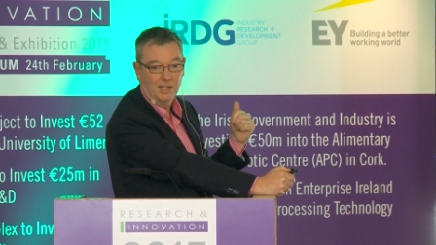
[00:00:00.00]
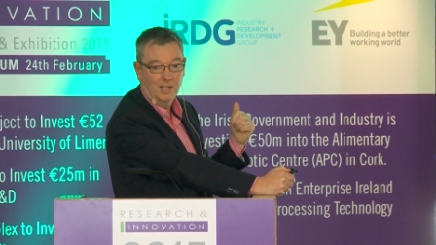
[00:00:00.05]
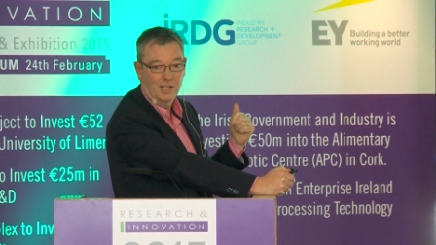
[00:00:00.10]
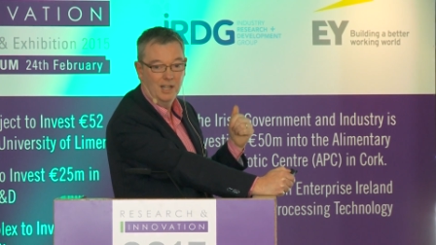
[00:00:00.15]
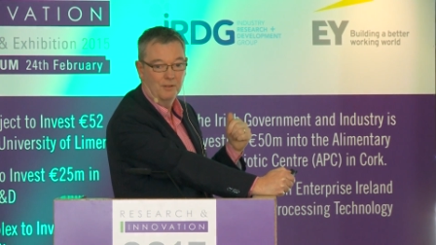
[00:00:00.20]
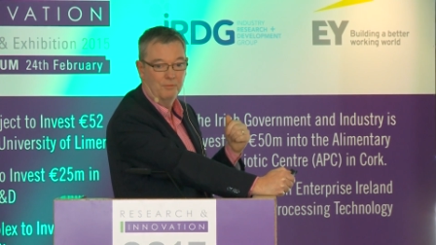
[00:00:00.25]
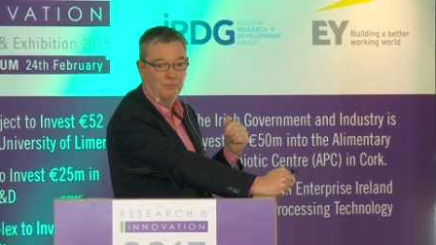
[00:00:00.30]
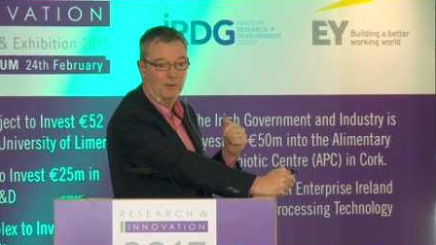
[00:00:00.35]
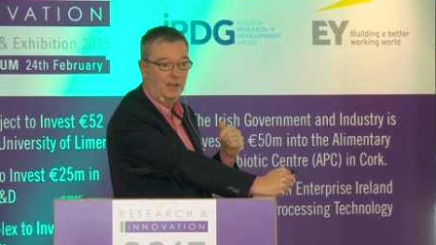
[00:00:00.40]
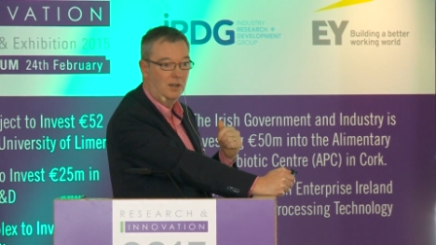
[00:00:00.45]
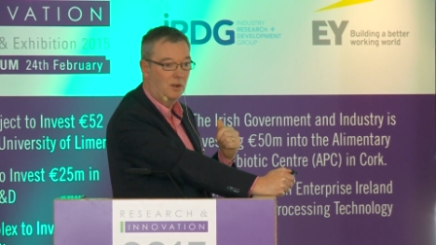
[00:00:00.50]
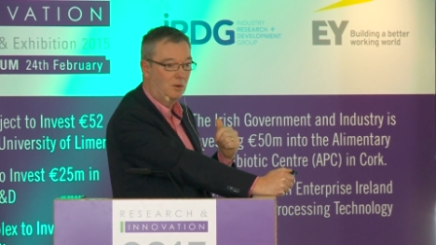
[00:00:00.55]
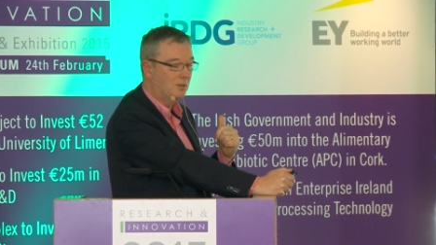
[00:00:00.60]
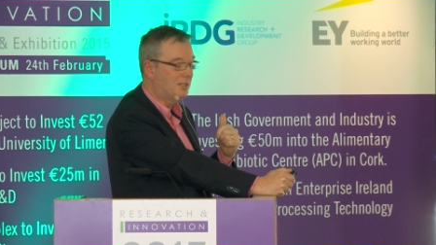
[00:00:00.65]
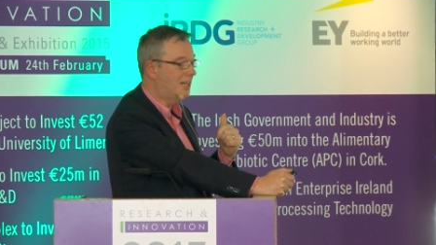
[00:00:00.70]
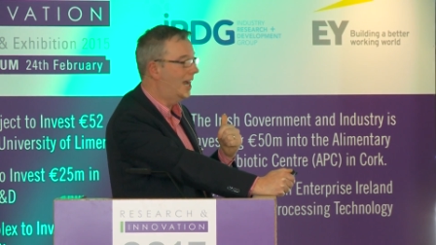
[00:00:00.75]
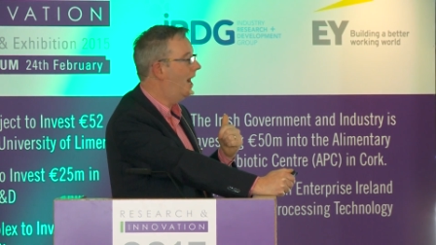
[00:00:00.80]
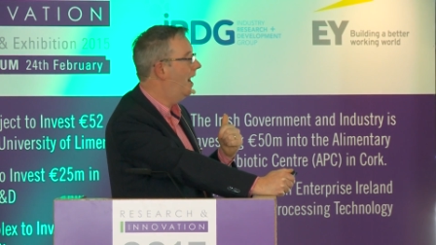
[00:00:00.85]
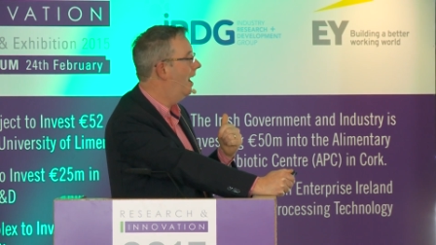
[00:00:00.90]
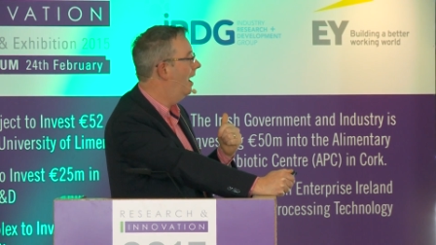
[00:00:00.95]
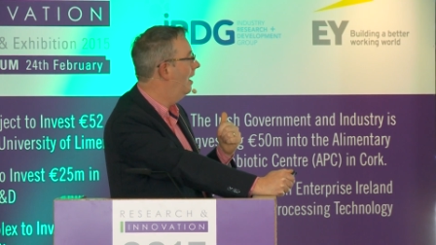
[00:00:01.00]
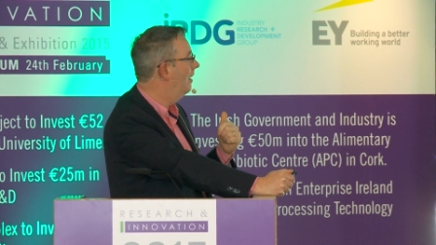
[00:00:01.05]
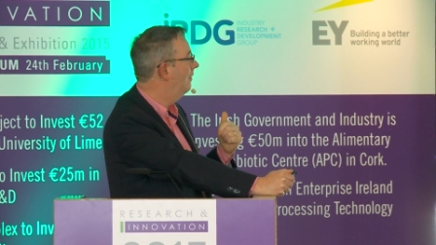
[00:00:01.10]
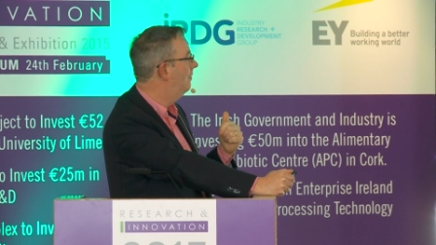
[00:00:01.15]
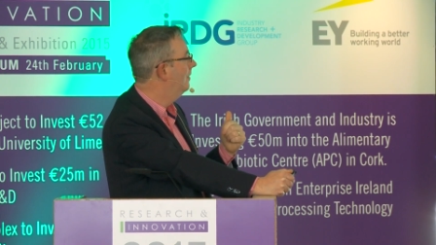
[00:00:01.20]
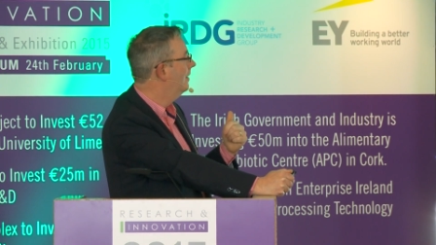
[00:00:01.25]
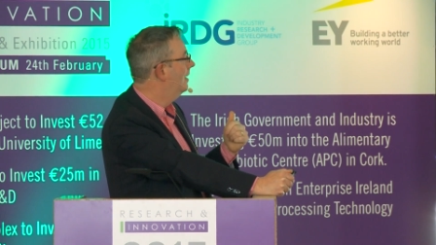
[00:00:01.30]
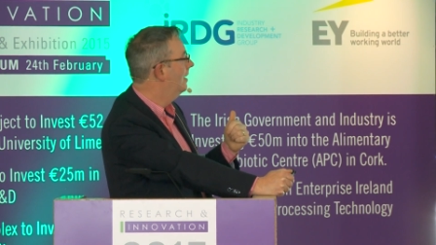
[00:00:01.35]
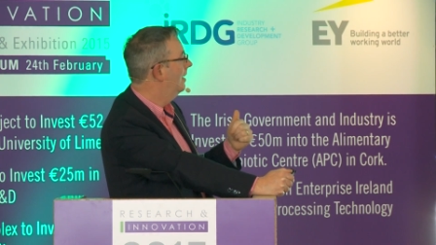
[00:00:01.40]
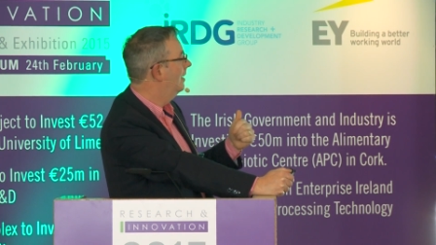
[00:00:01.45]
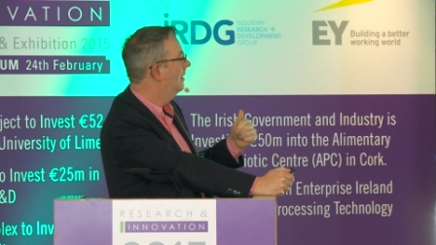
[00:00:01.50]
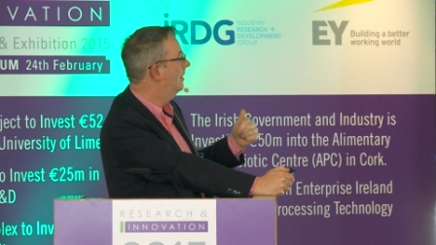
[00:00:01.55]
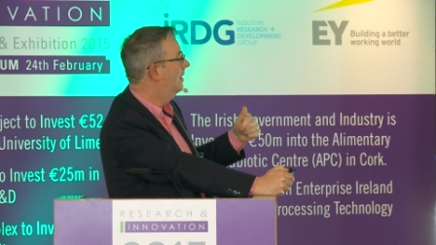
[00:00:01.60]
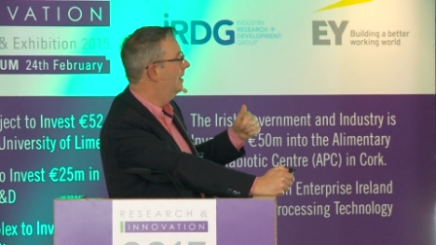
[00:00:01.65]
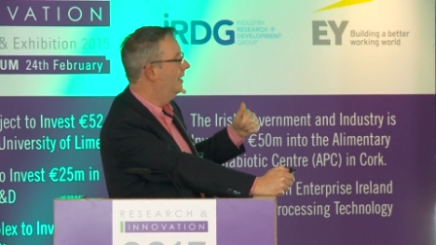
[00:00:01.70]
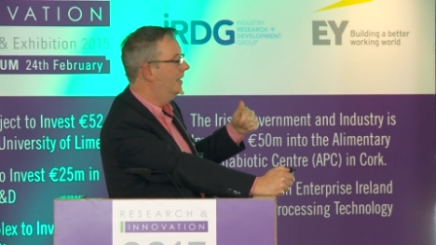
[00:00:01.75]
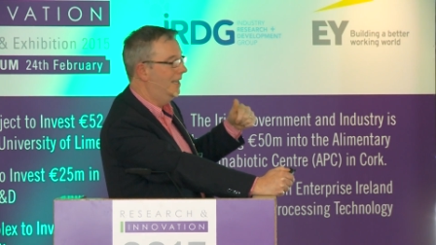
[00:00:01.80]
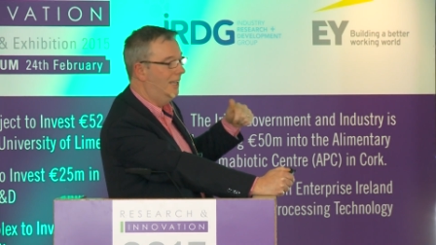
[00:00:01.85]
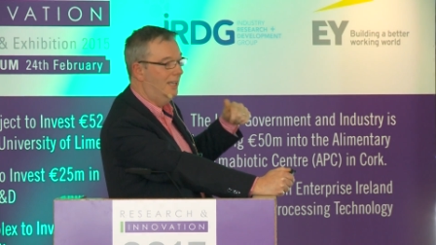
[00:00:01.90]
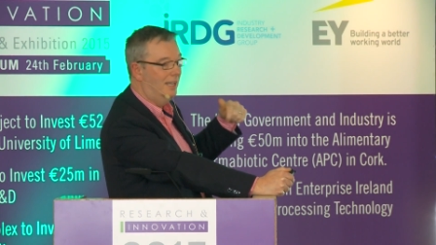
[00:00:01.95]
If we don't have
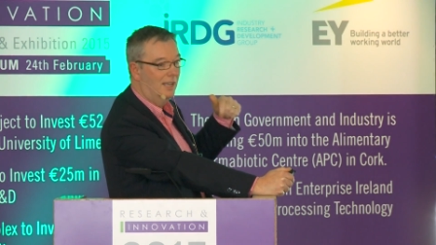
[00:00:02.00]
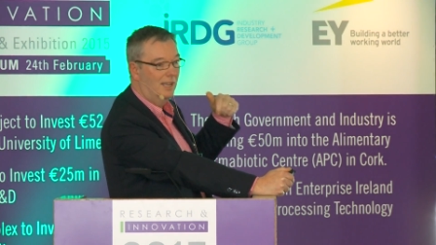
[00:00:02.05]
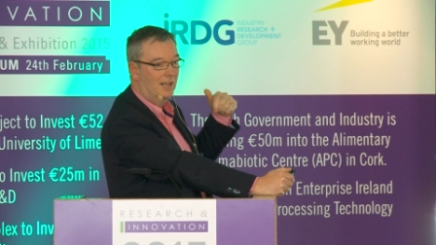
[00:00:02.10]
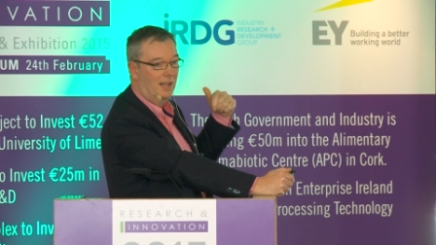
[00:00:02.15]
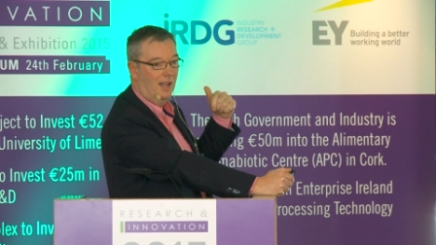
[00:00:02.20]
the